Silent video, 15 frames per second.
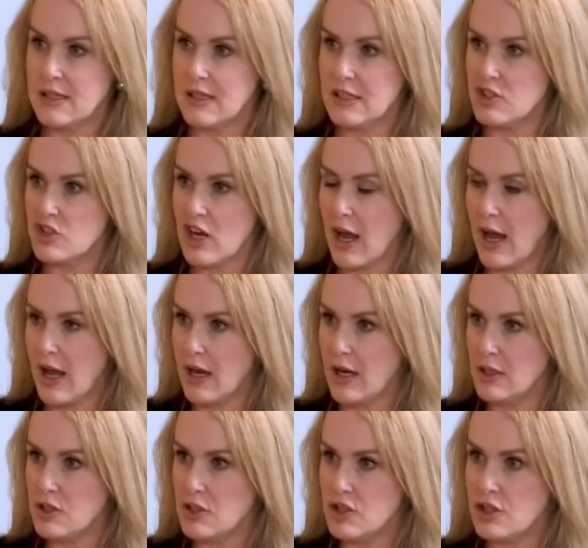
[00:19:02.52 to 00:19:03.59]
can
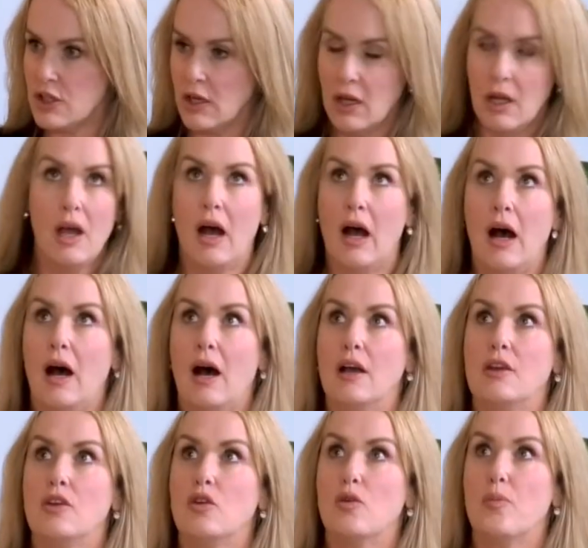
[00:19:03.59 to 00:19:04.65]
change,
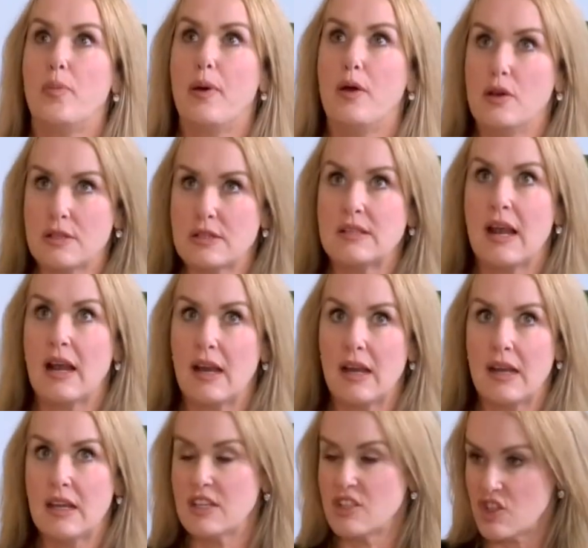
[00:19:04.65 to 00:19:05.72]
your
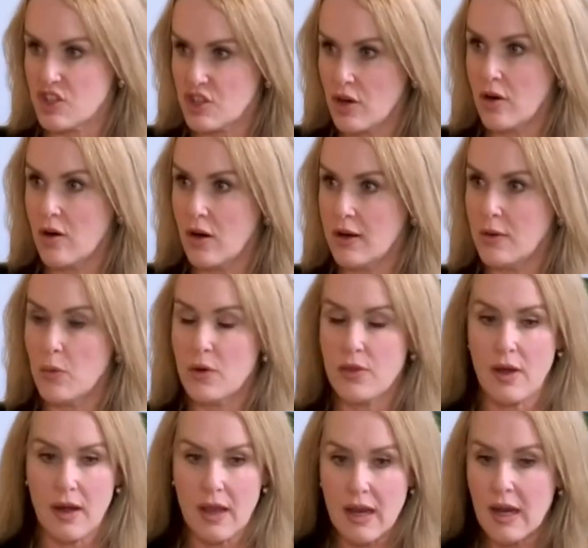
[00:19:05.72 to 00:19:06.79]
personality can shine
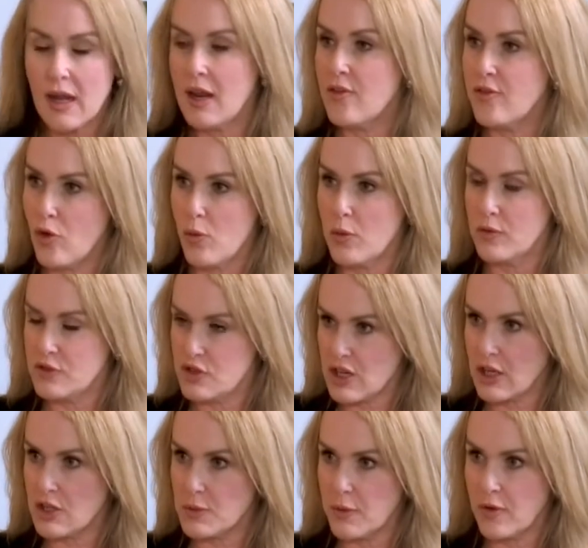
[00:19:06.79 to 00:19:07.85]
without any form of
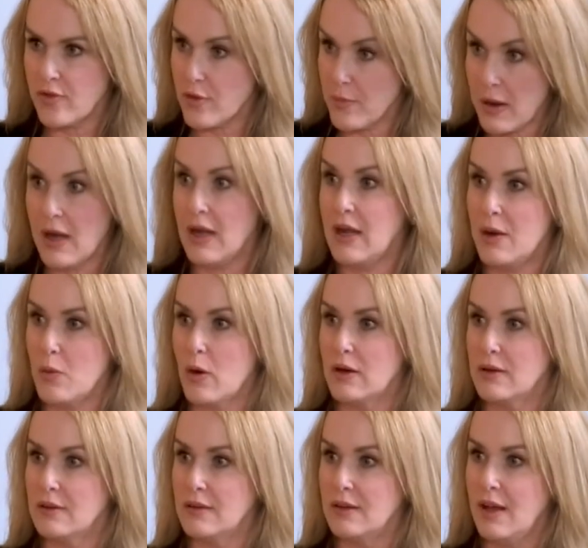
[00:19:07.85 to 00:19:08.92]
judgment from
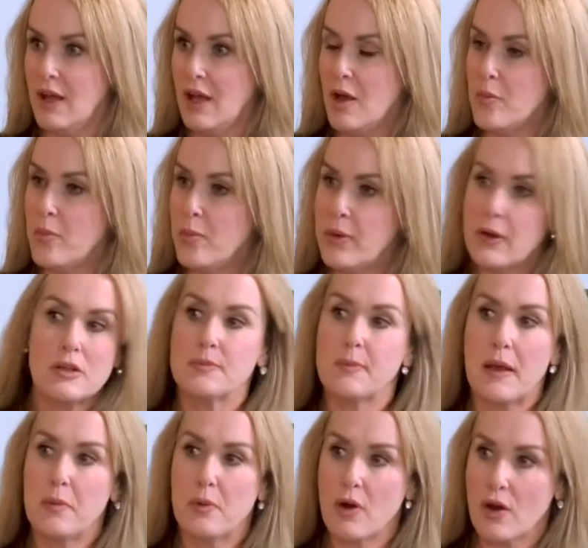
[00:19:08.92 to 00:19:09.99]
anyone, because
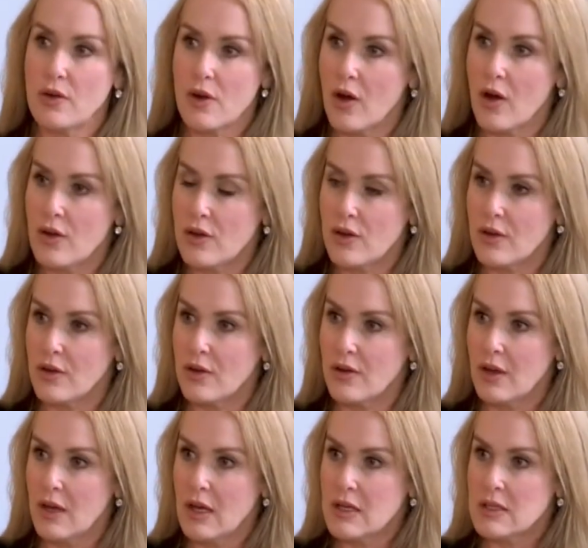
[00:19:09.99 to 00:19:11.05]
people don't know you.
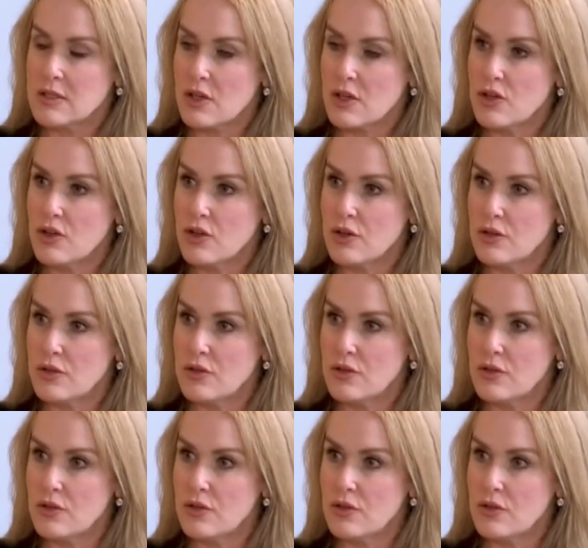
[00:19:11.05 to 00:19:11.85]
So you could,